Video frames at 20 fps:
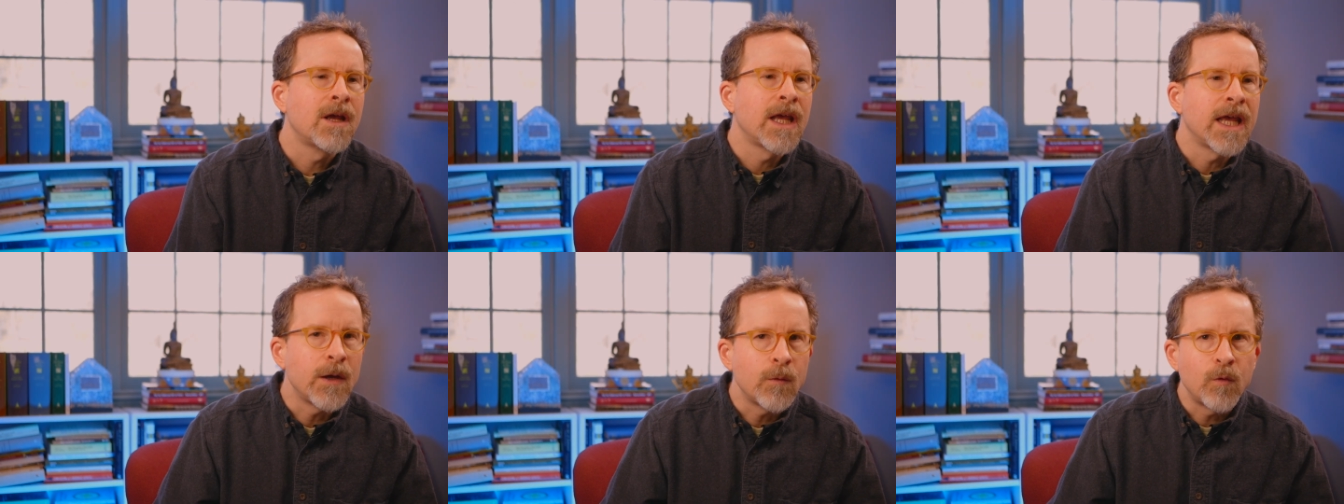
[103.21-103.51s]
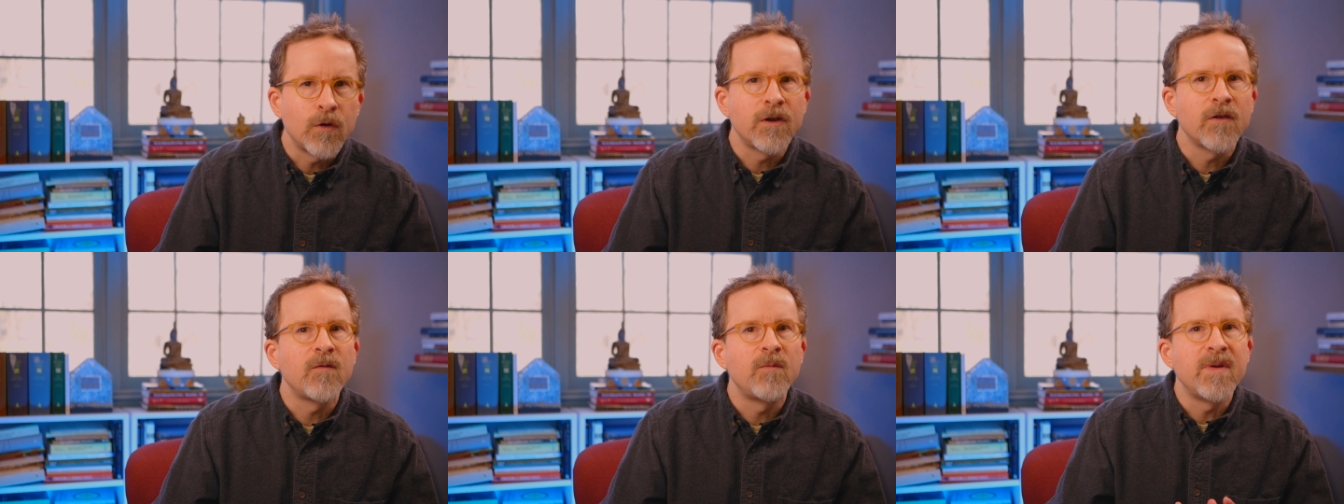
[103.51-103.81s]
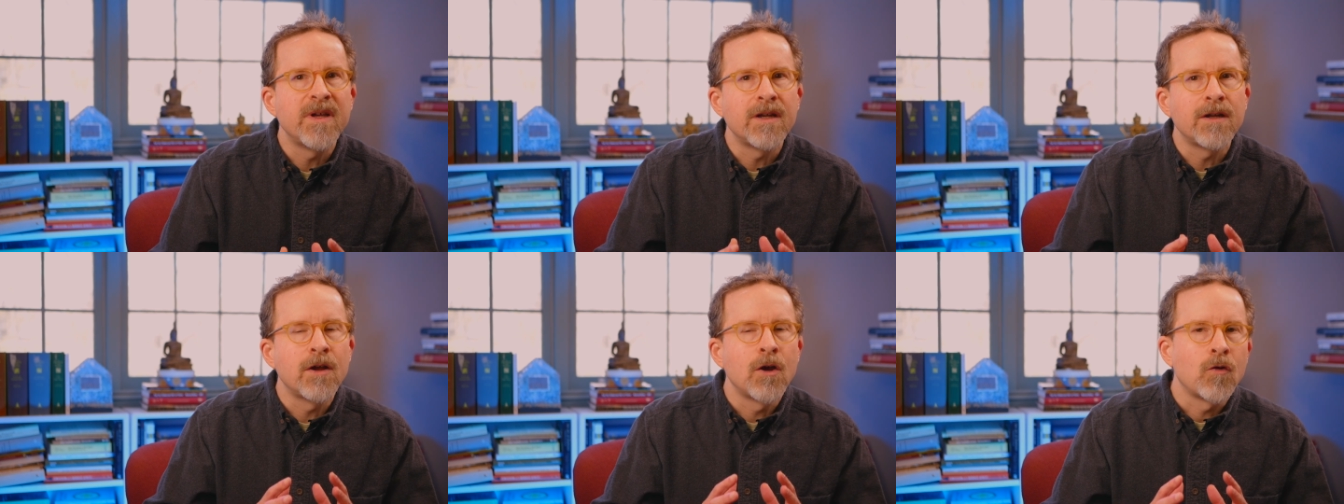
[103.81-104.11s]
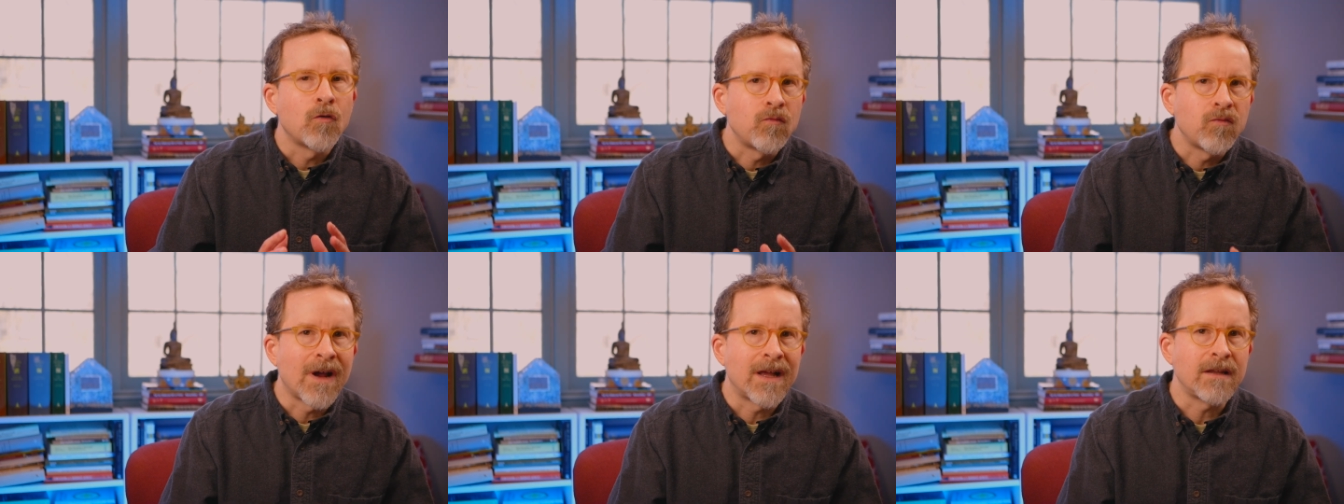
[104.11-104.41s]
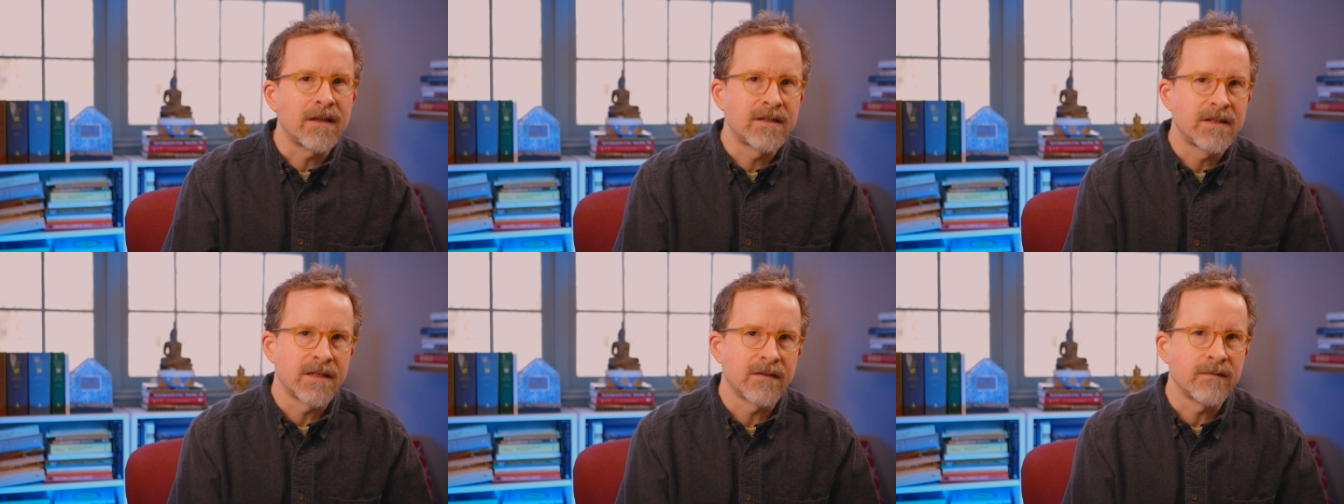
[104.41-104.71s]
it would have been
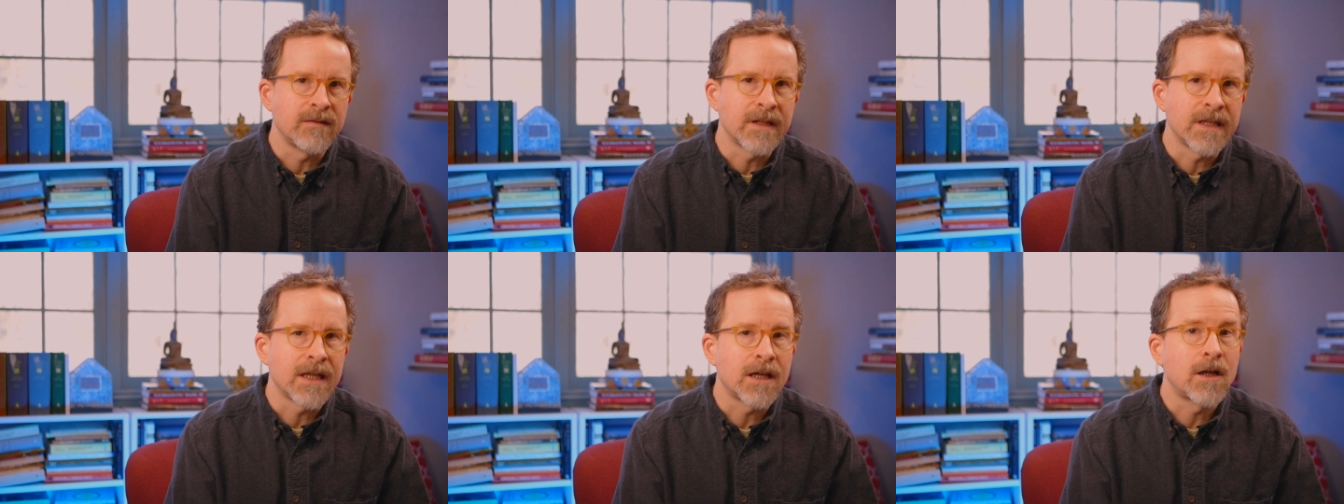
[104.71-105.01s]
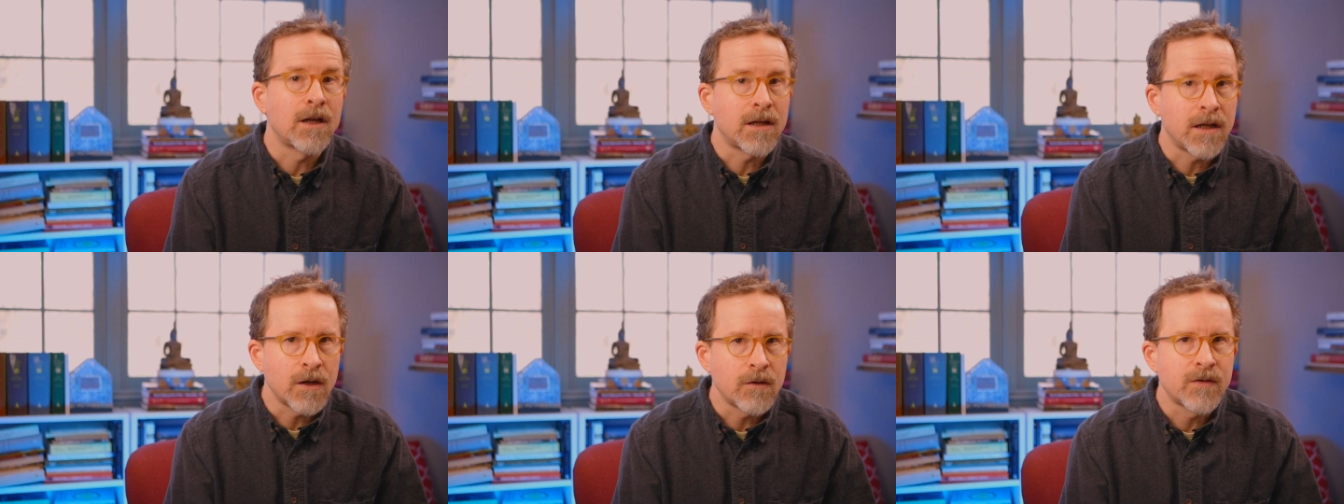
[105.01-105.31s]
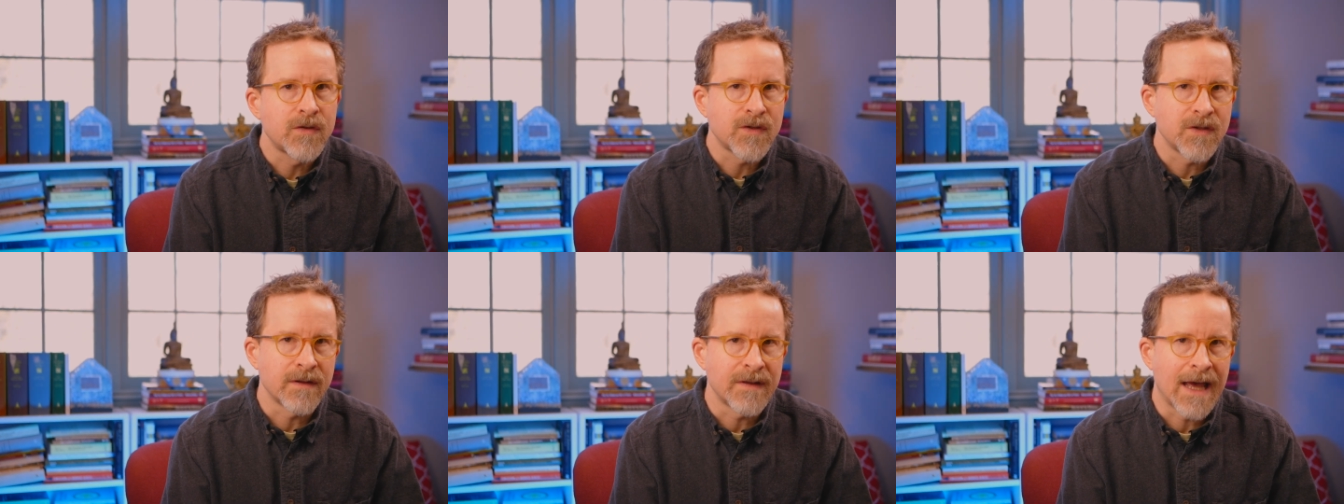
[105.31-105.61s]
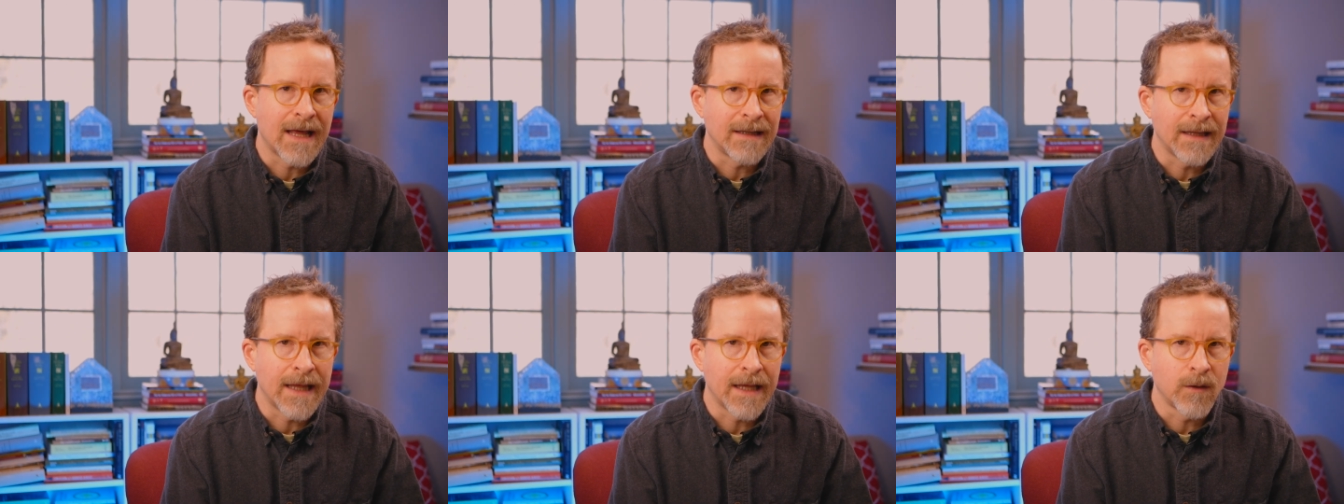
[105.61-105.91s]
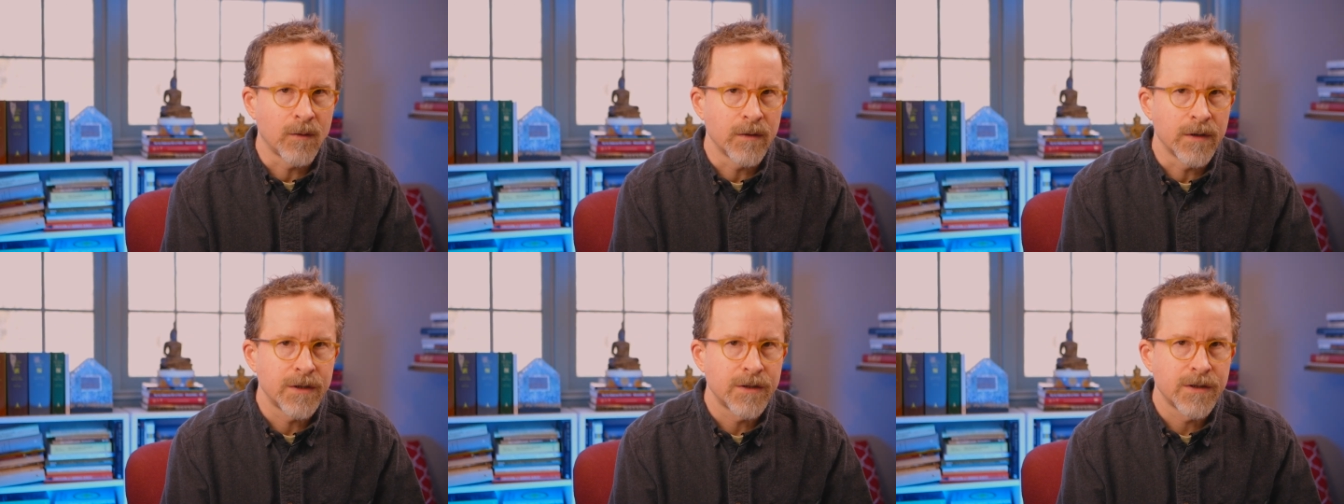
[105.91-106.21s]
relatively close to that
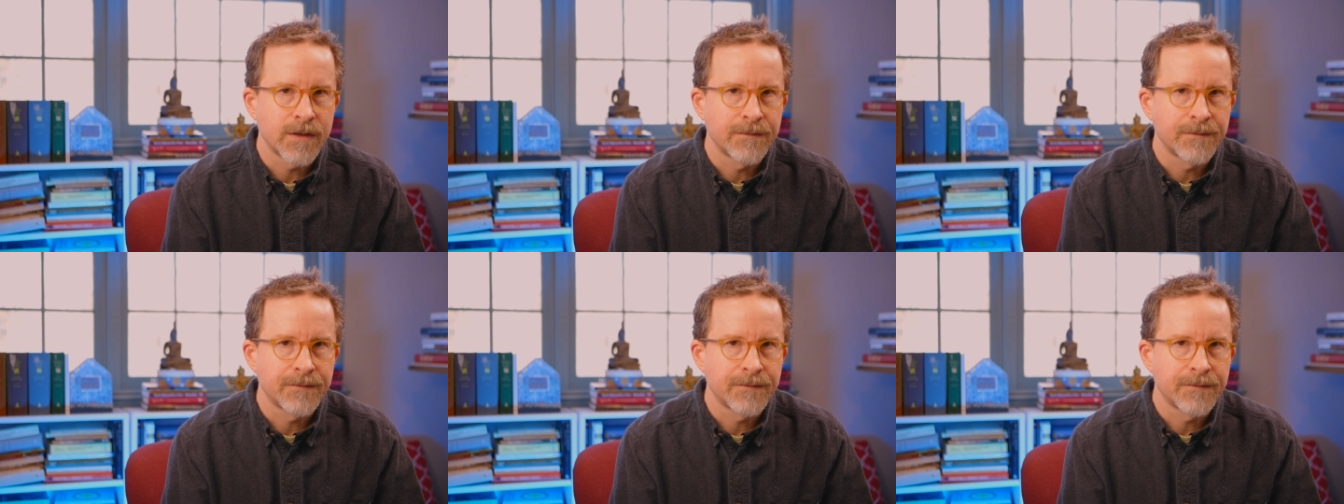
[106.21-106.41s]
language.